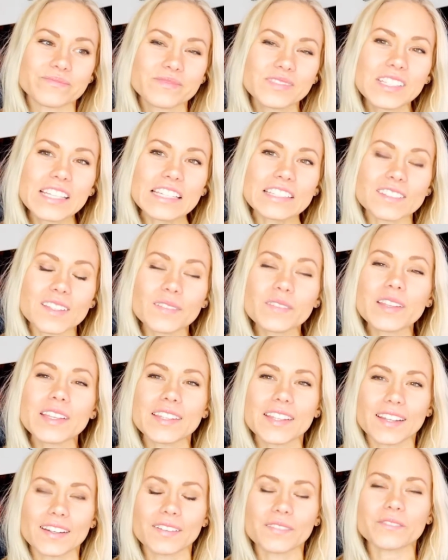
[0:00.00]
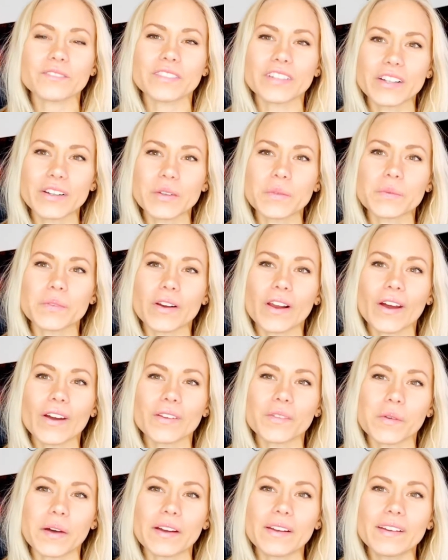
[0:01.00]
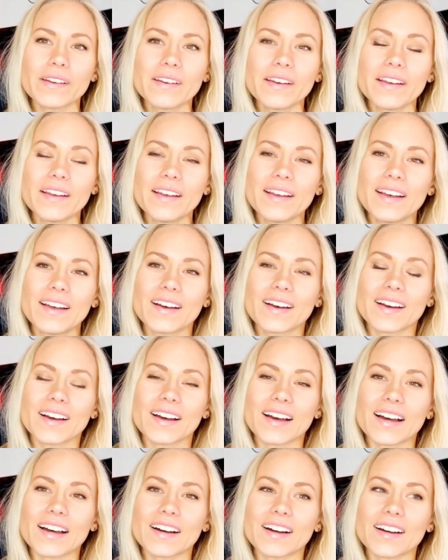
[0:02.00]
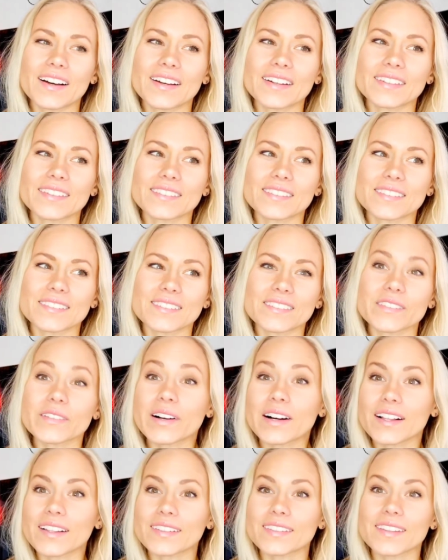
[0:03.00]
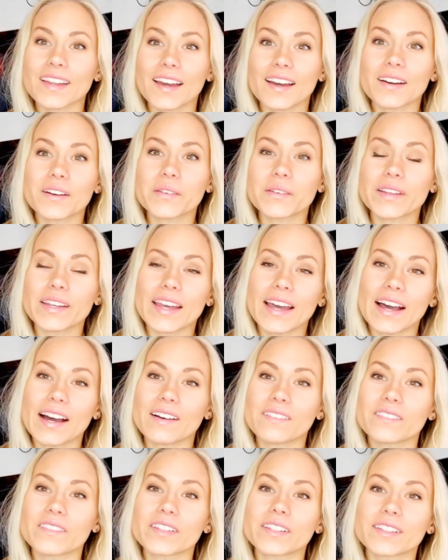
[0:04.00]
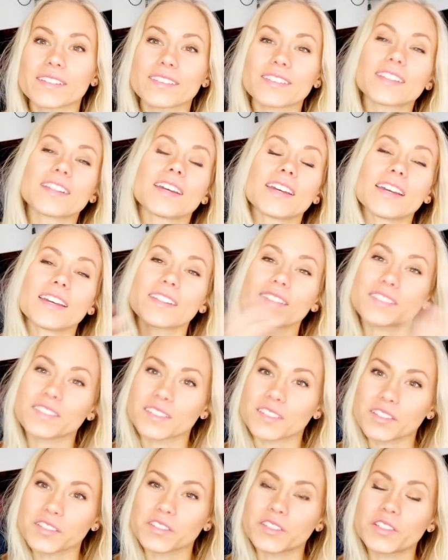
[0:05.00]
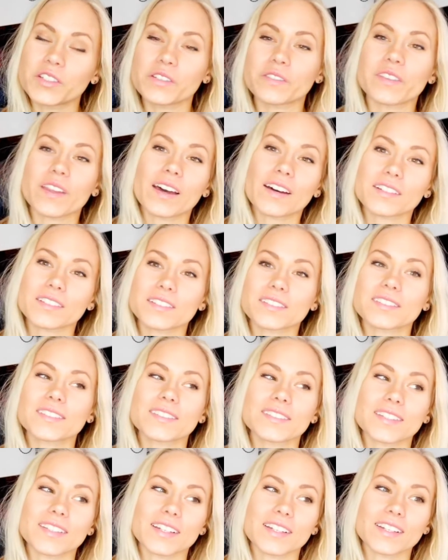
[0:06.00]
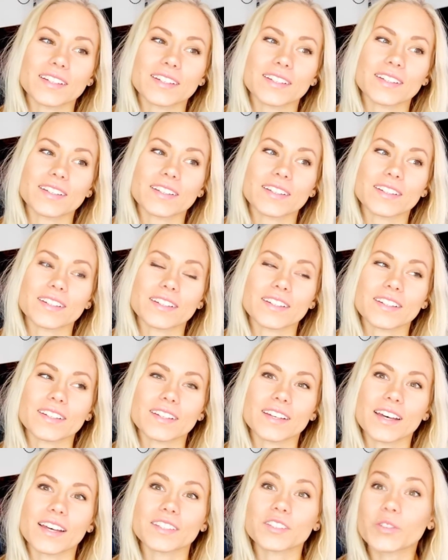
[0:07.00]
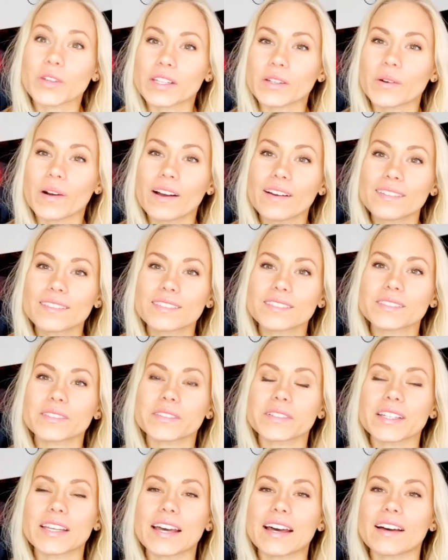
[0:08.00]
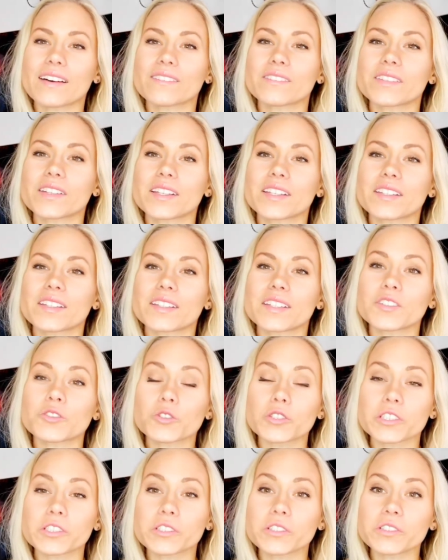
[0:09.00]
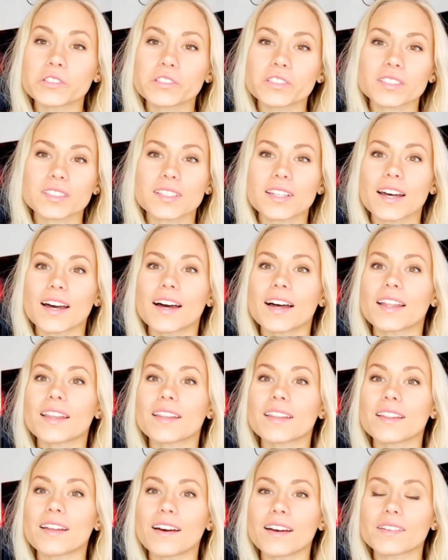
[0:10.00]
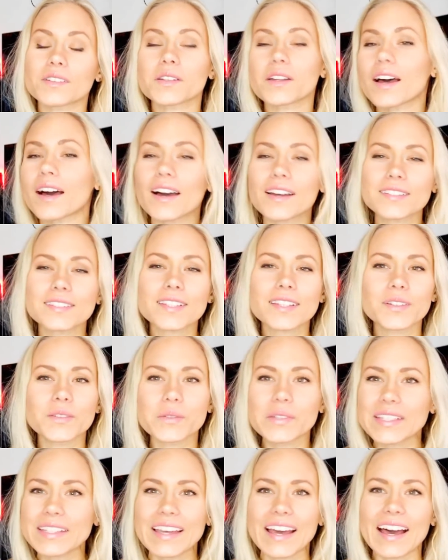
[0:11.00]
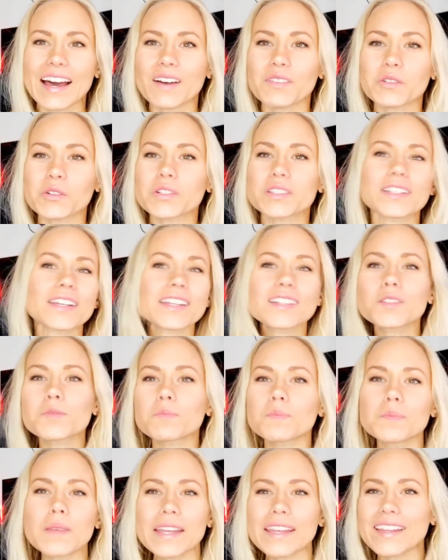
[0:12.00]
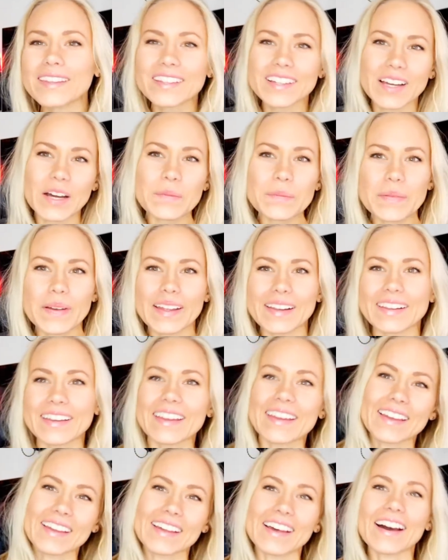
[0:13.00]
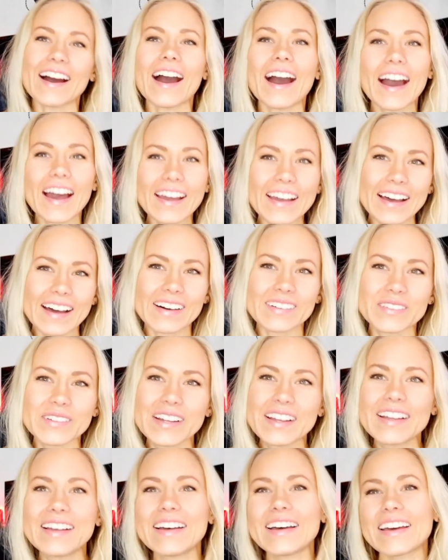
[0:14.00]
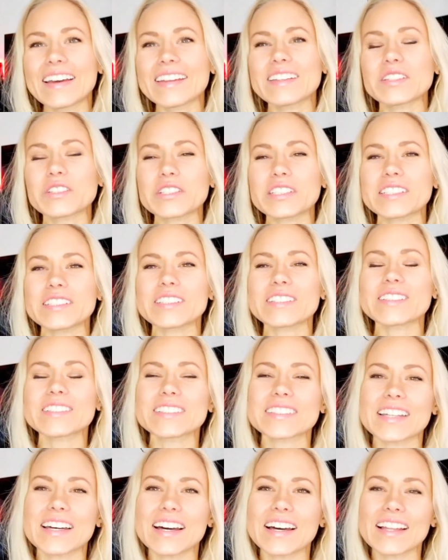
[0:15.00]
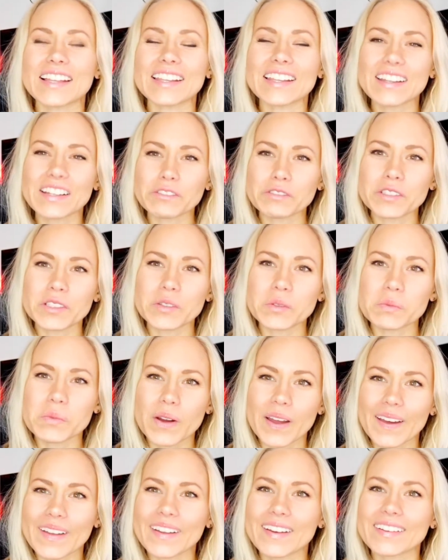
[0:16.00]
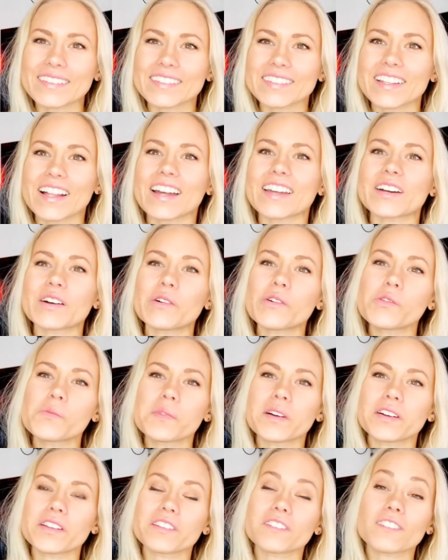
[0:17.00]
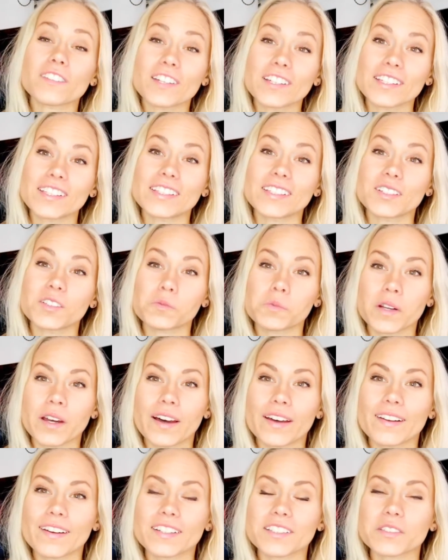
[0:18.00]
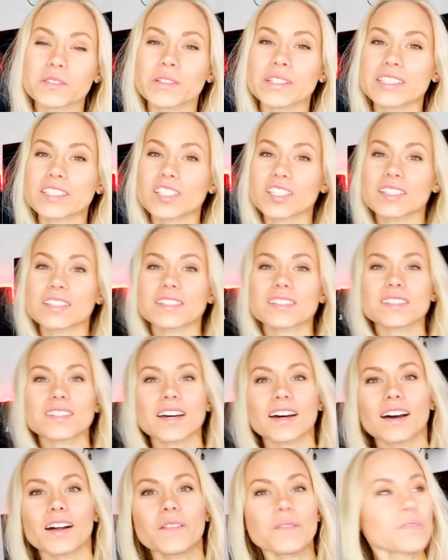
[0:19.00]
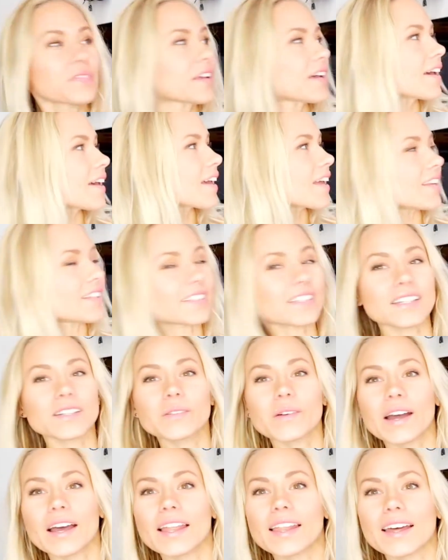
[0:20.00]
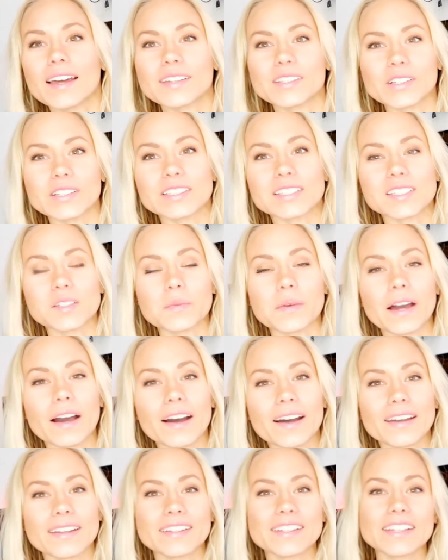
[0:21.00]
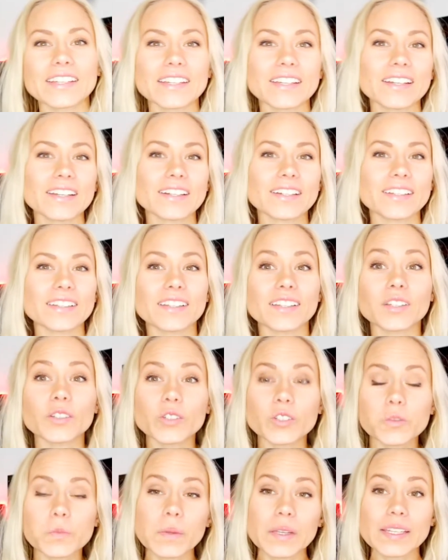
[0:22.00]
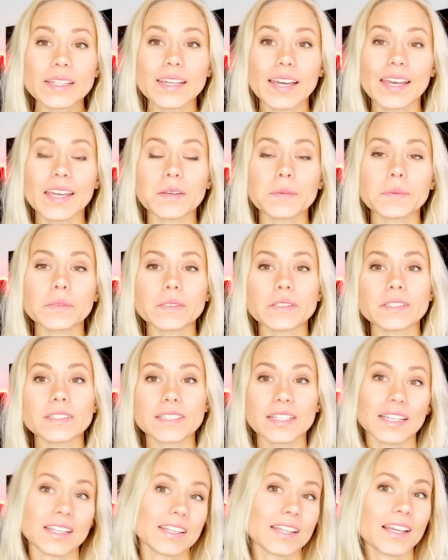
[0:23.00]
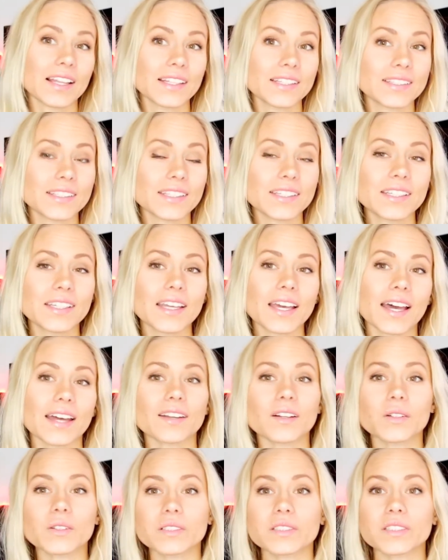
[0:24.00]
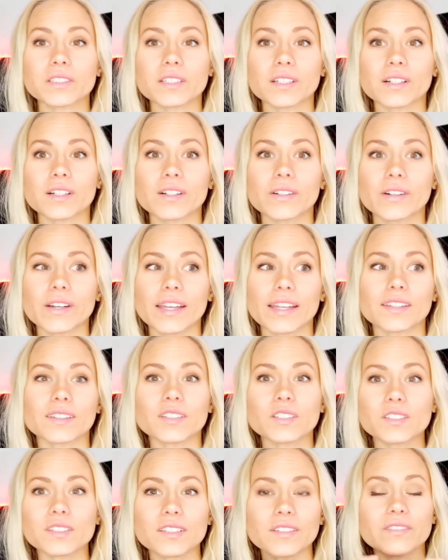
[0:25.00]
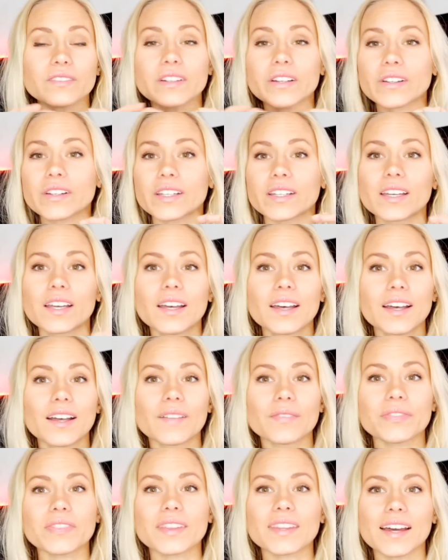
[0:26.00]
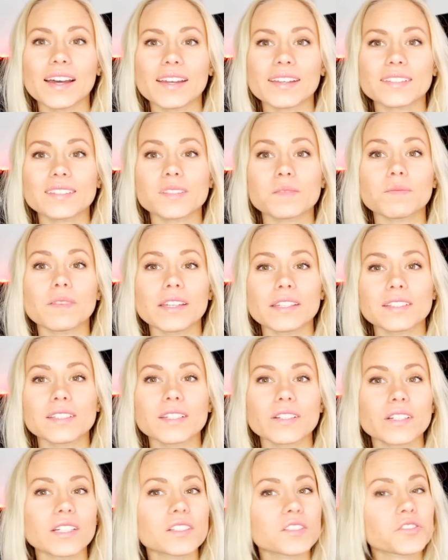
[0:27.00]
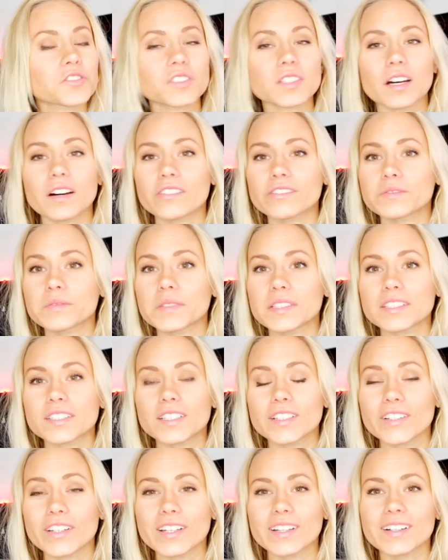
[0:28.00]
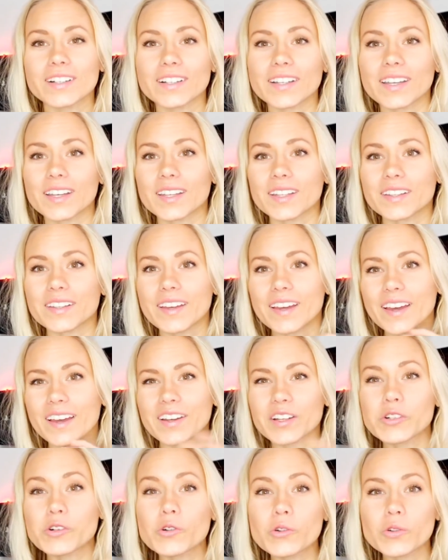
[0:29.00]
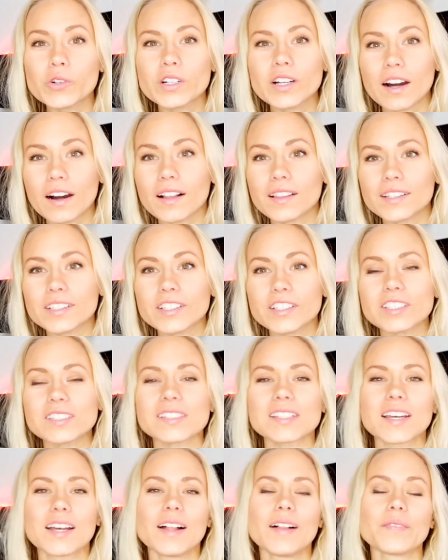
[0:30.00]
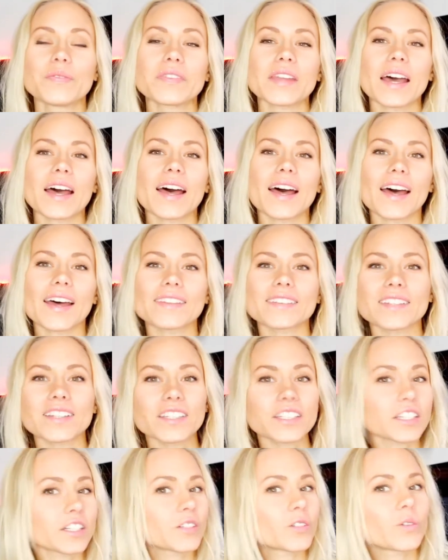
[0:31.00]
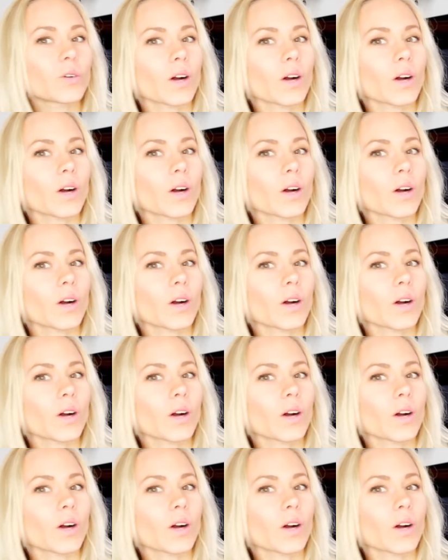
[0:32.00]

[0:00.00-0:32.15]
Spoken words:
something that I'm very proud about. And well, now we have, in 2021, we have introduced a lot. I say we have, well, it's me and the company. I have introduced a lot of new products, like almost 30 new products, which is the LED wire that you can see behind here, the USB cables in LED, and also in just a very nice material, soft material in cool colors, and the new